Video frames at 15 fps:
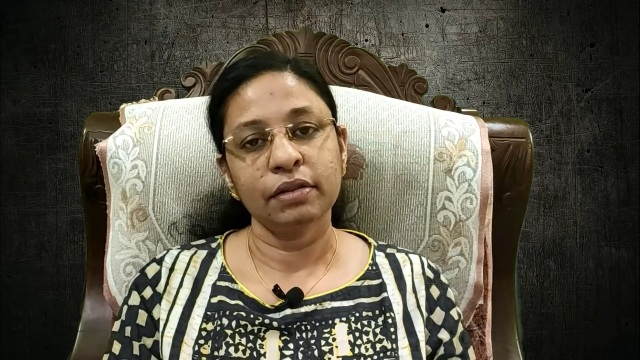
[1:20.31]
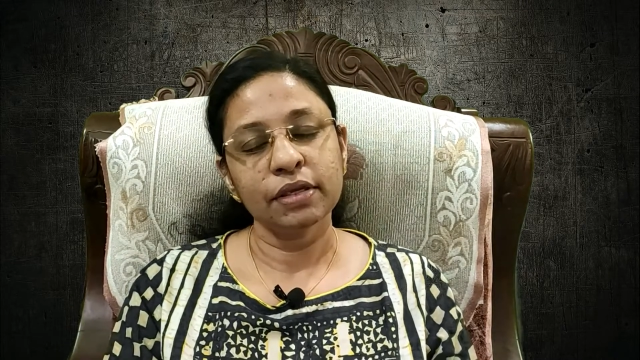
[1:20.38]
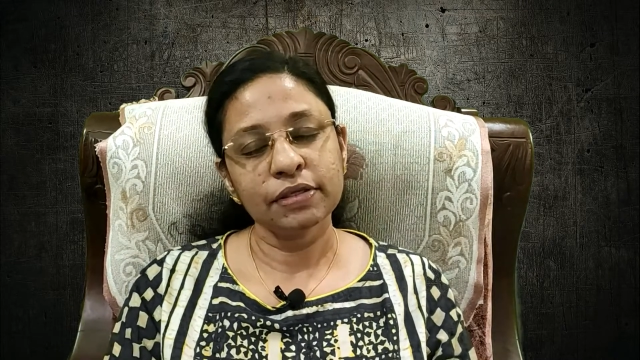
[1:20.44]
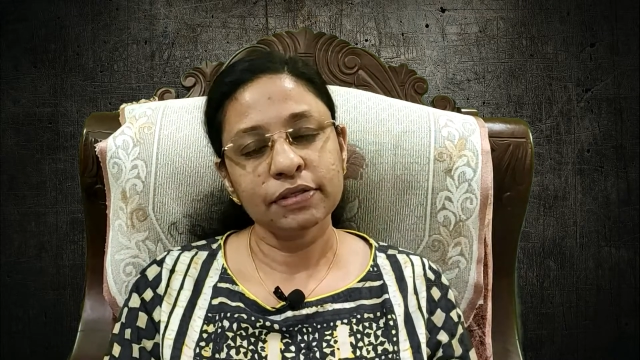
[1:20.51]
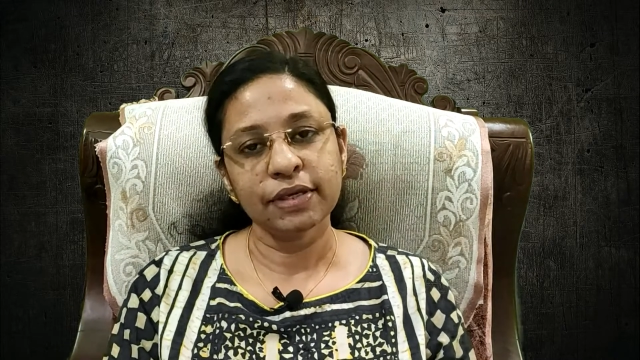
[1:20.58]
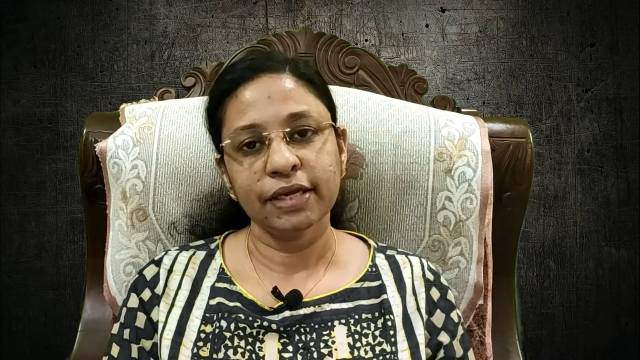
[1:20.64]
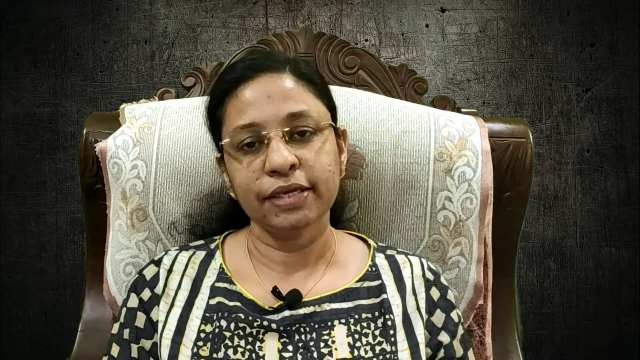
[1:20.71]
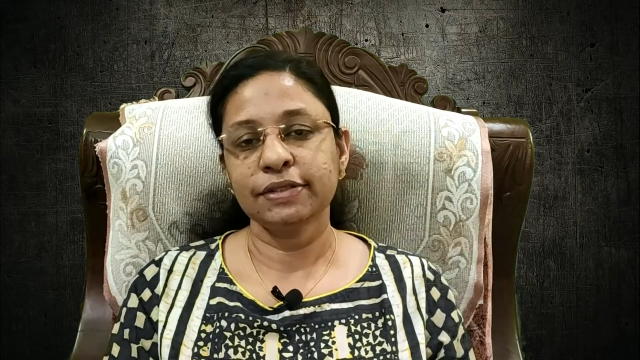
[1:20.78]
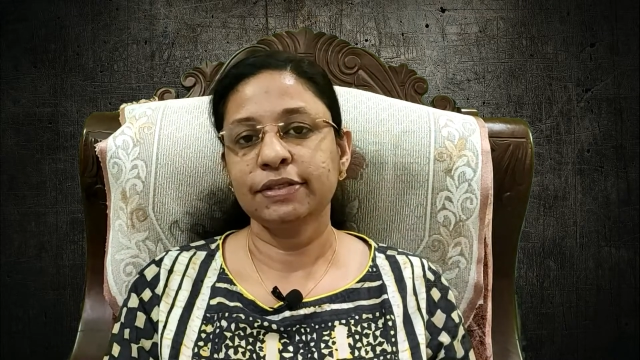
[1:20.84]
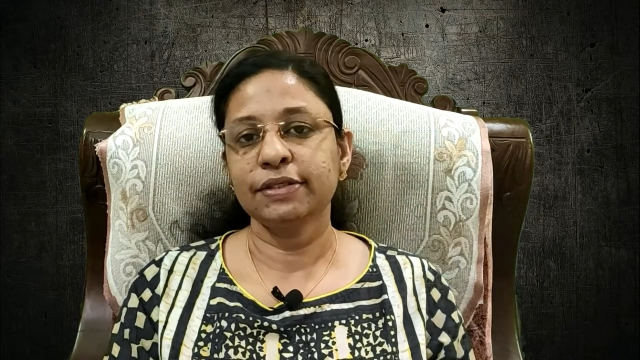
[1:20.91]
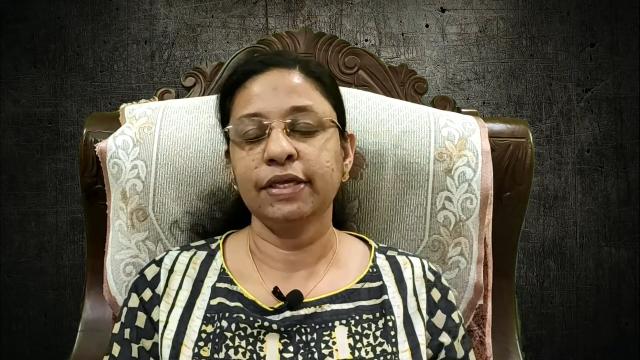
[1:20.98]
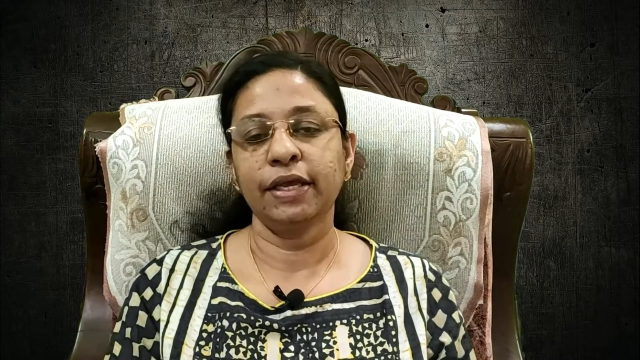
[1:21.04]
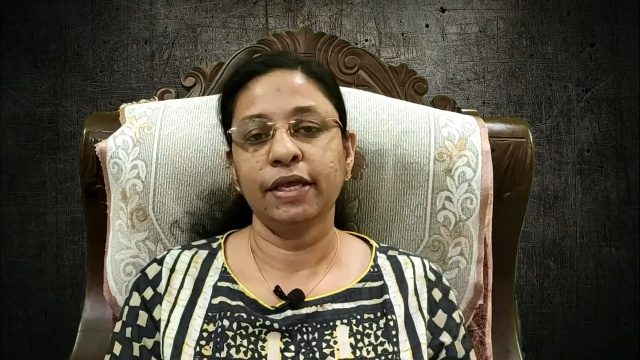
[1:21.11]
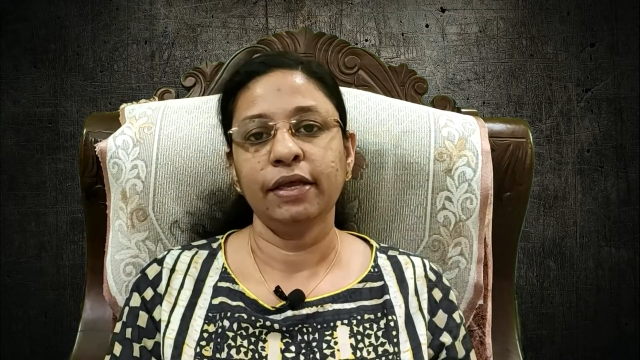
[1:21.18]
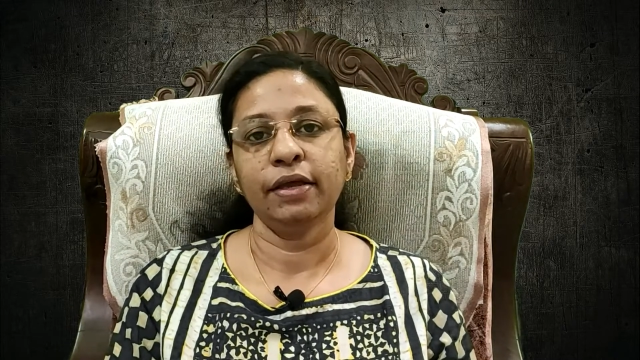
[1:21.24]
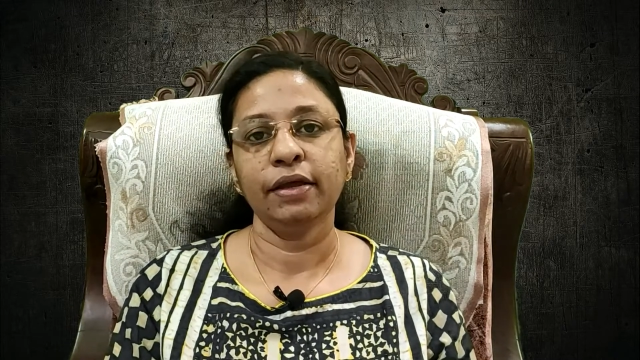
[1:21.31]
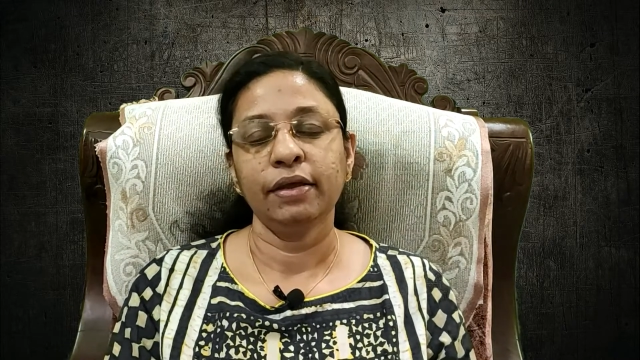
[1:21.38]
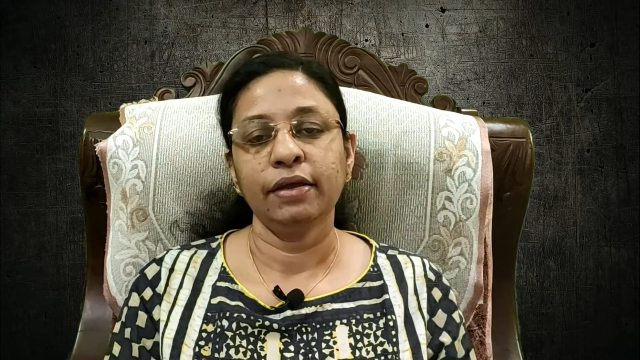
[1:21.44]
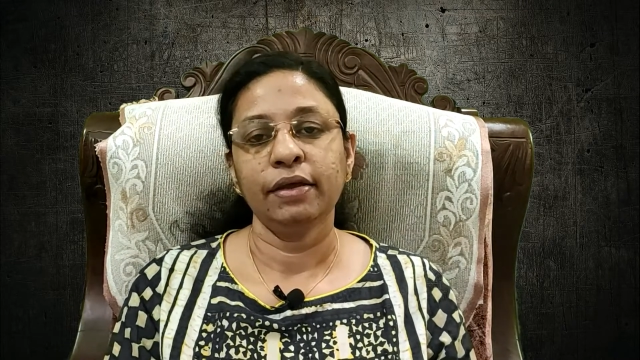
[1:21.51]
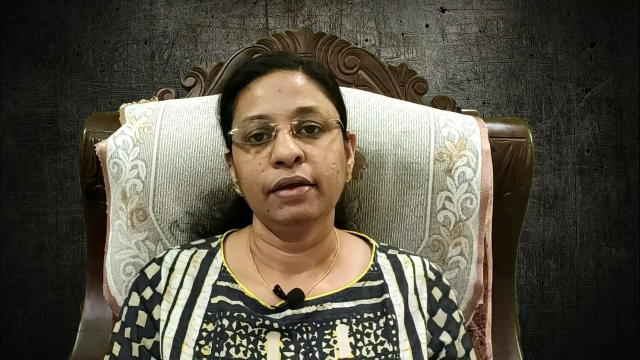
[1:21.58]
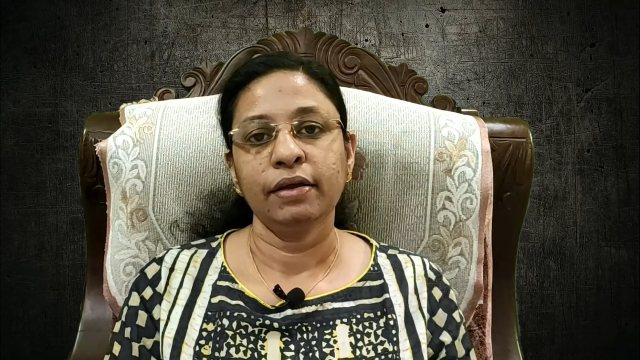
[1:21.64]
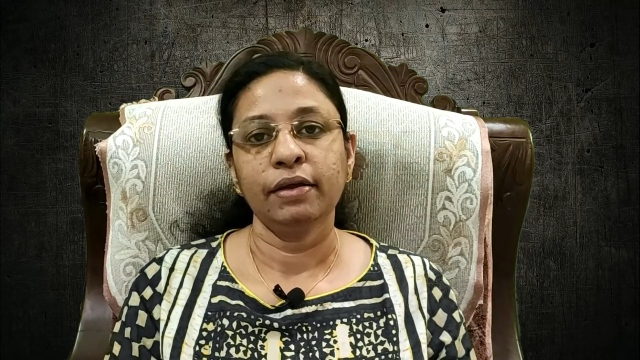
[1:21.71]
This essay
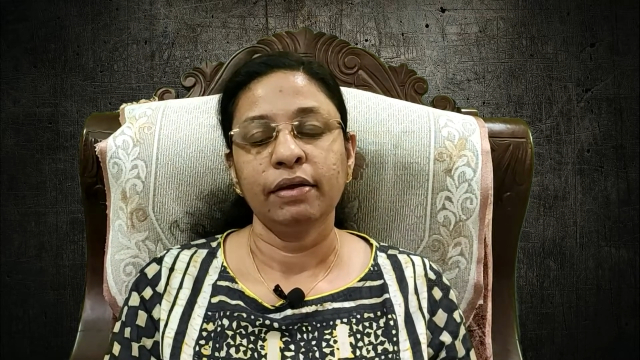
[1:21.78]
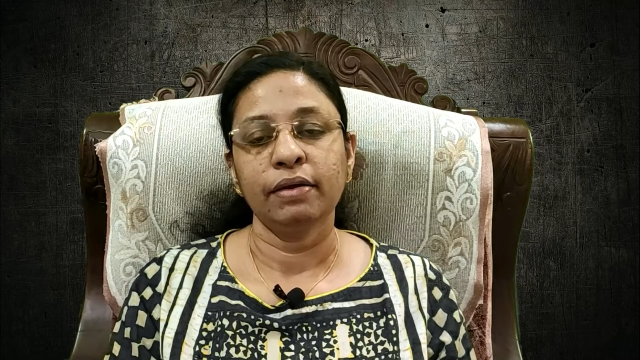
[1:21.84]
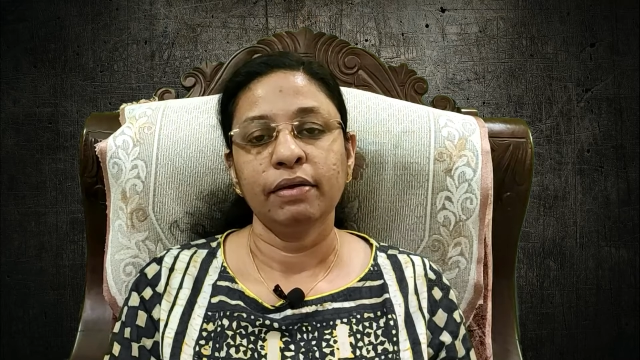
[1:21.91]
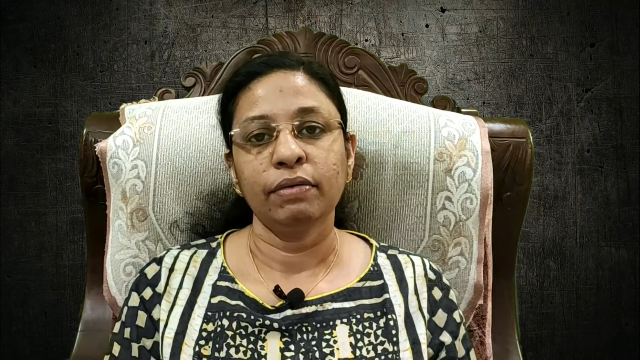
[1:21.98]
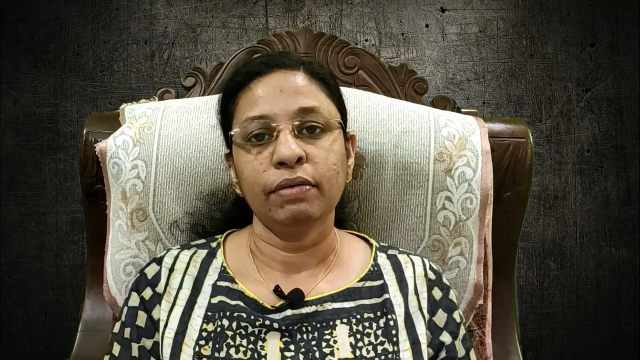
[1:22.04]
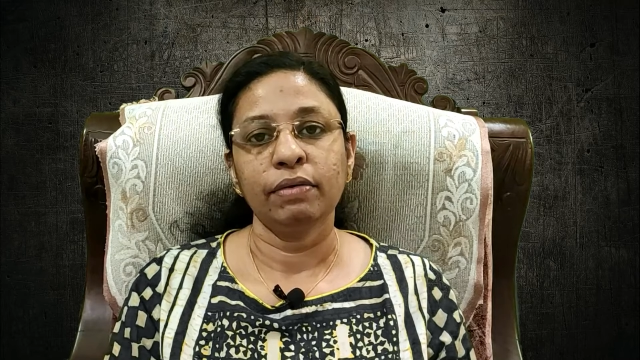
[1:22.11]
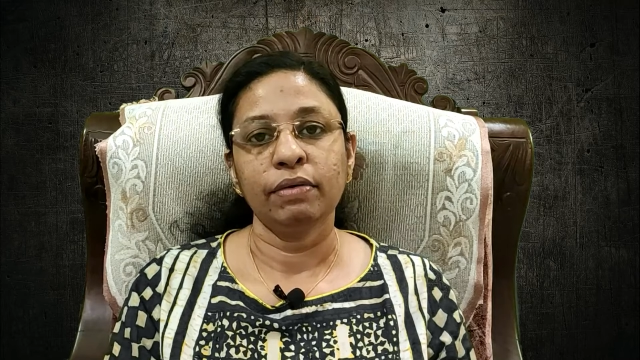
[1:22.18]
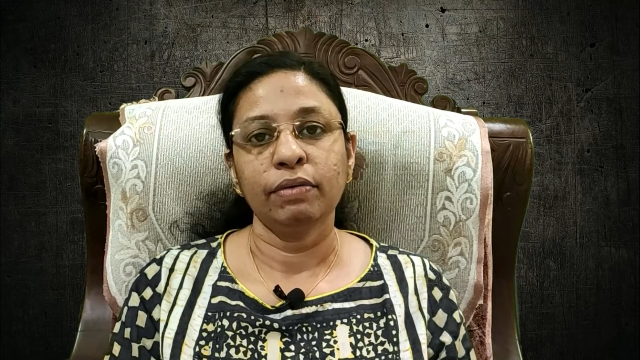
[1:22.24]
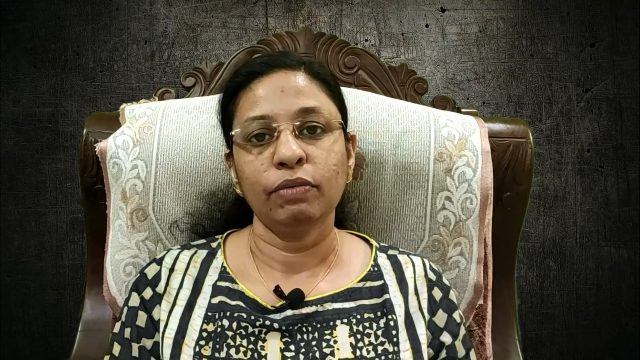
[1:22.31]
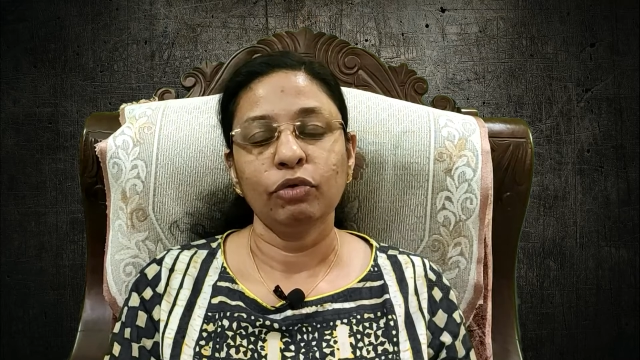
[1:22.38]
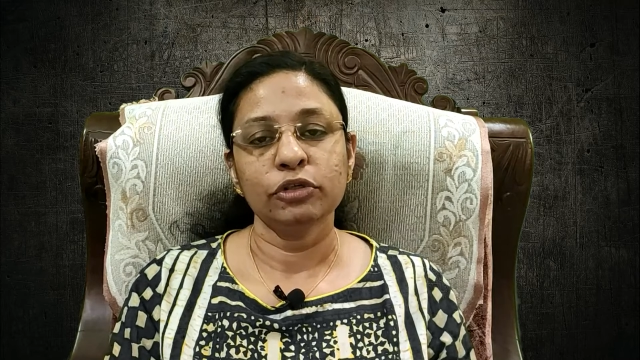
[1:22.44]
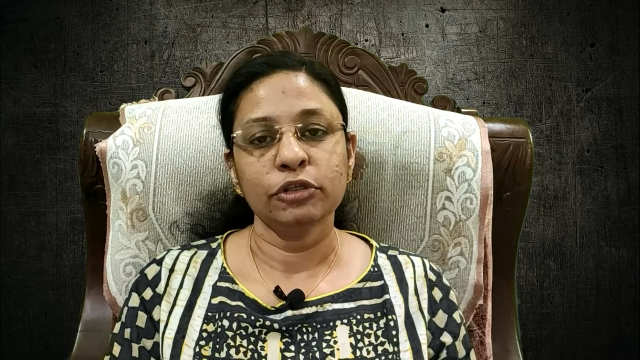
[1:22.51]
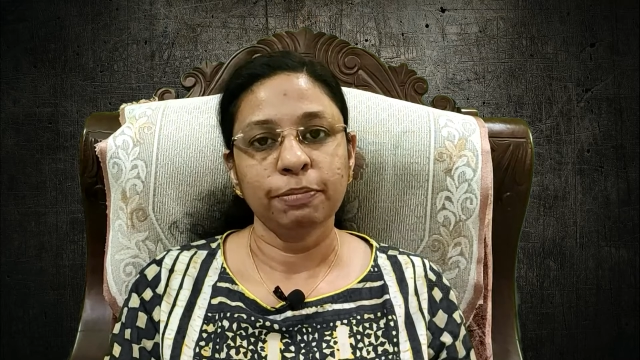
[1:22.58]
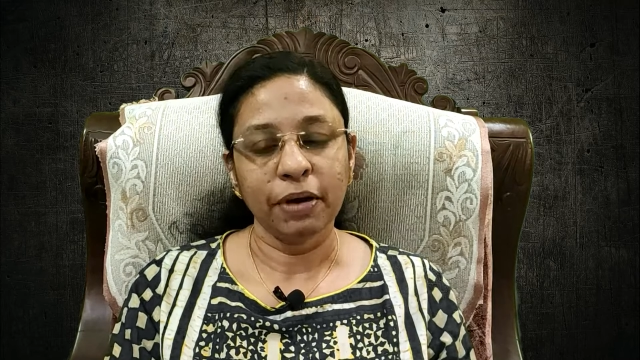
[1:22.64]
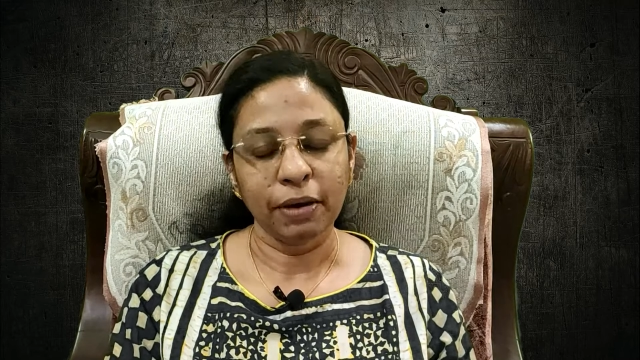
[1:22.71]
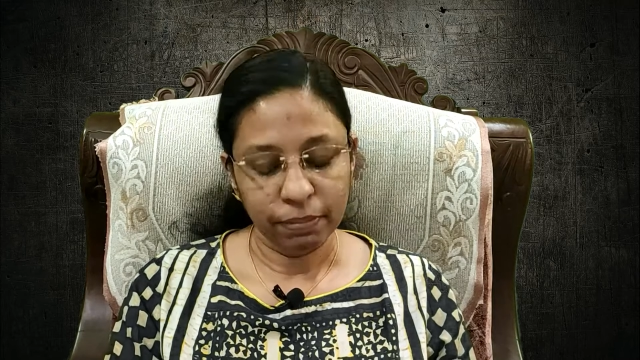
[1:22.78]
was